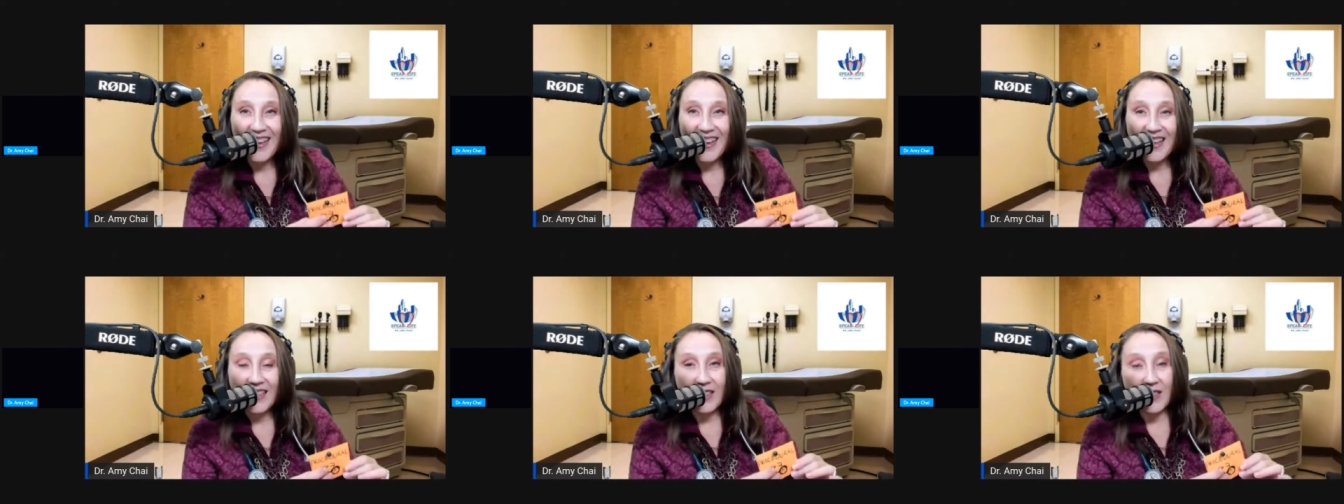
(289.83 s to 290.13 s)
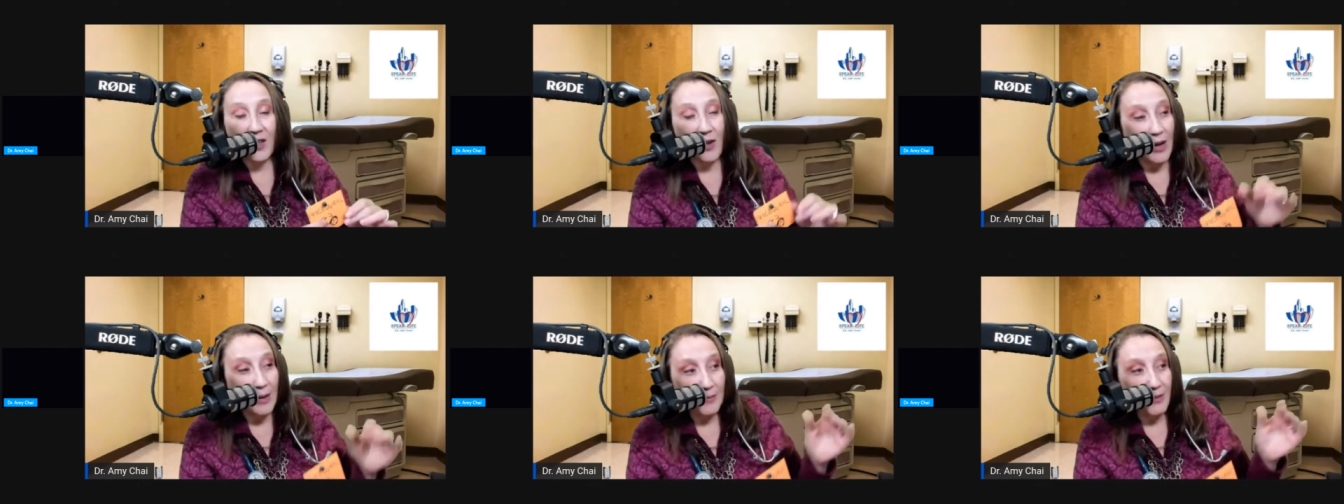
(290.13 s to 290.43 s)
So
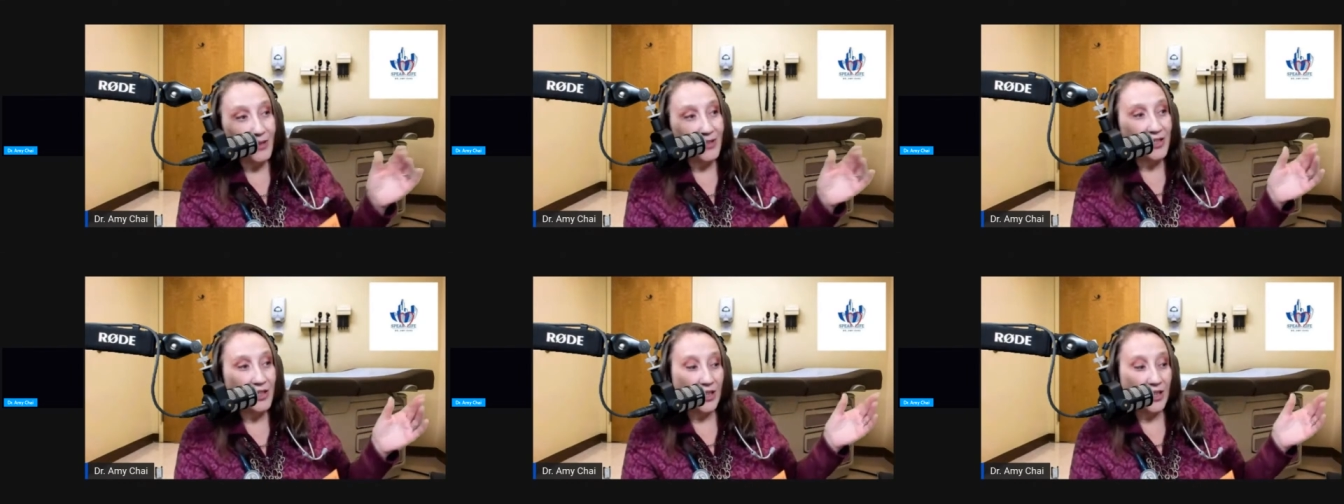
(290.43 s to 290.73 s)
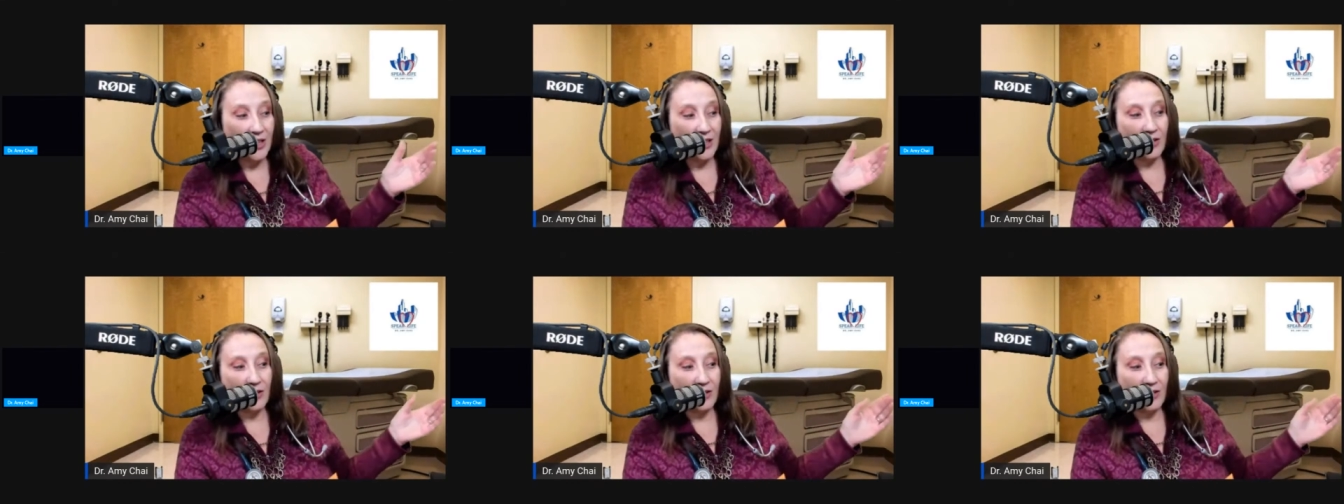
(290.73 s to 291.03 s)
I'm going to
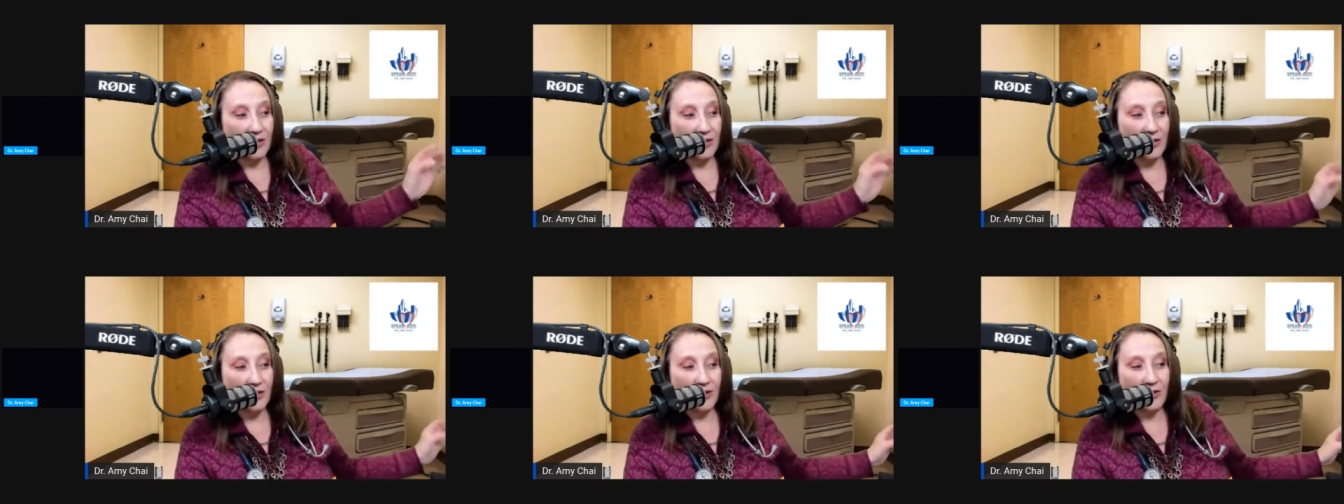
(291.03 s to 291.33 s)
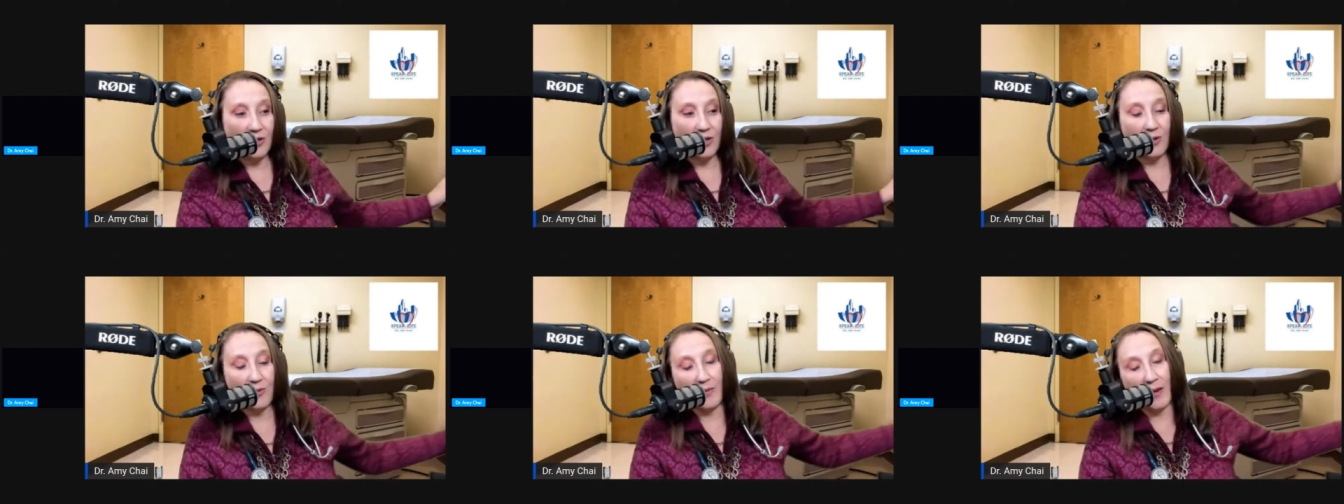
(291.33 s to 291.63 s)
introduce you
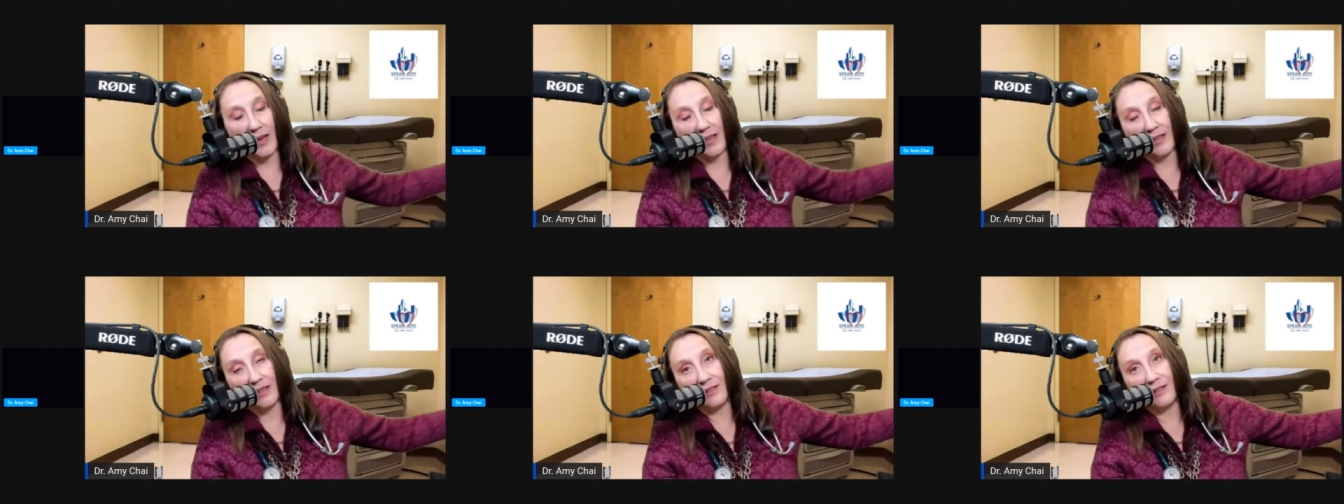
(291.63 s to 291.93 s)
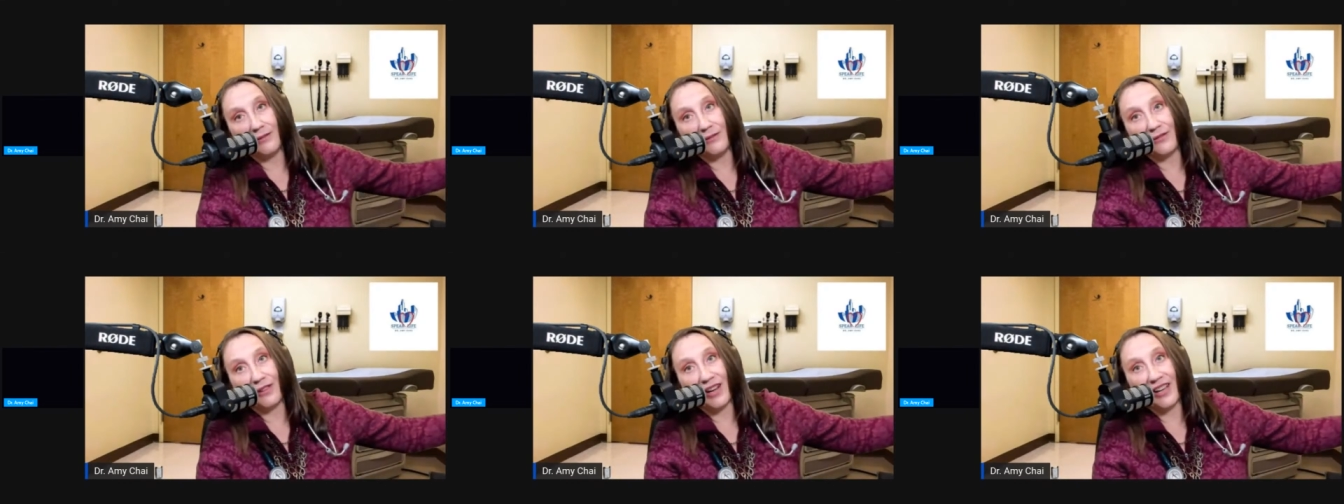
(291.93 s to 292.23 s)
to my little
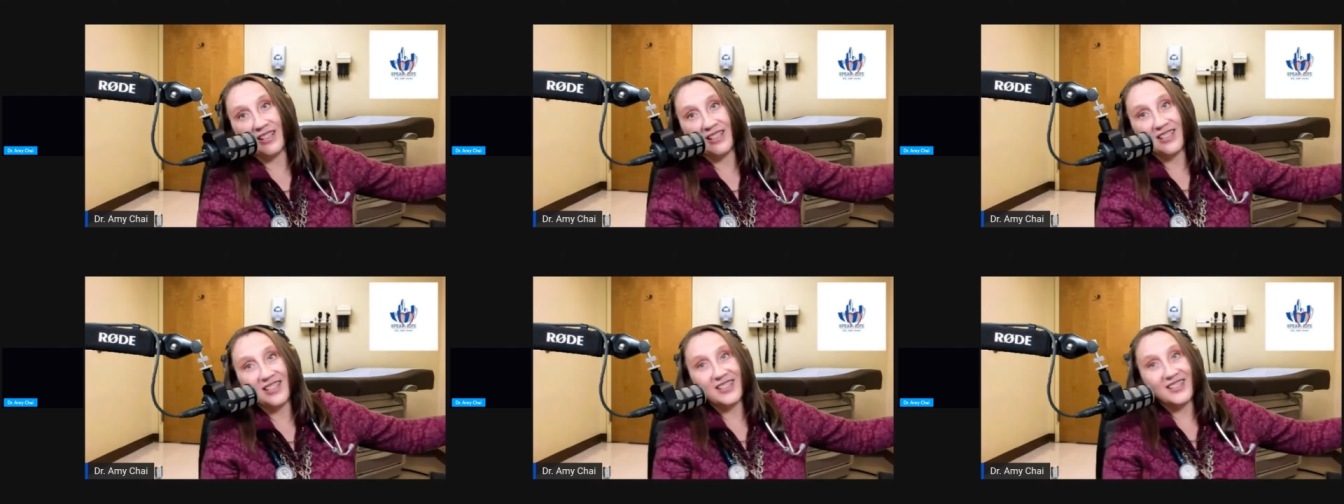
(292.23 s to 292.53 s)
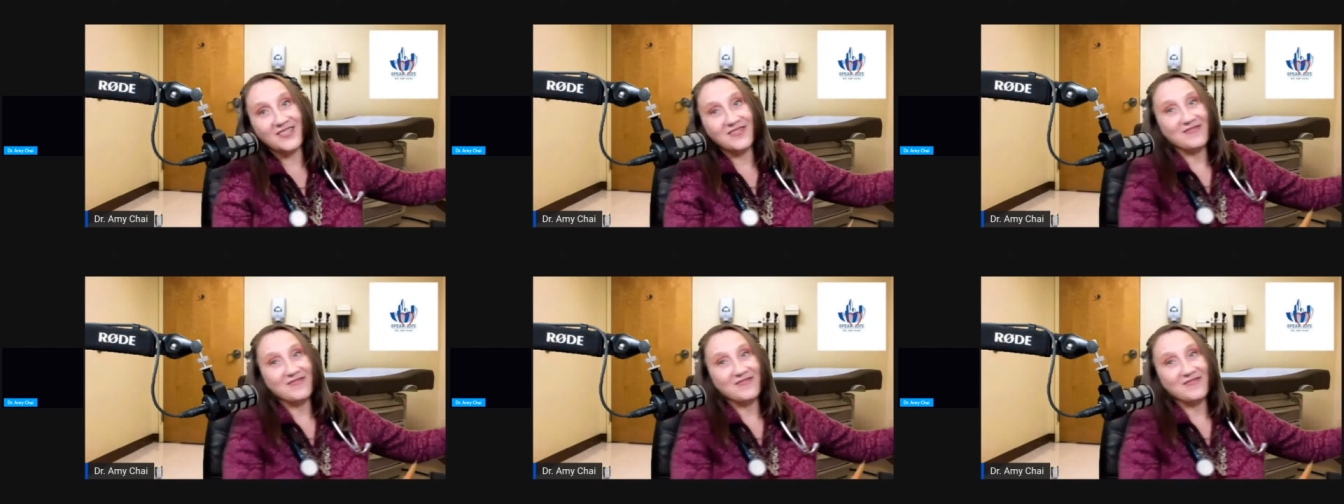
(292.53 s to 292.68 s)
friend.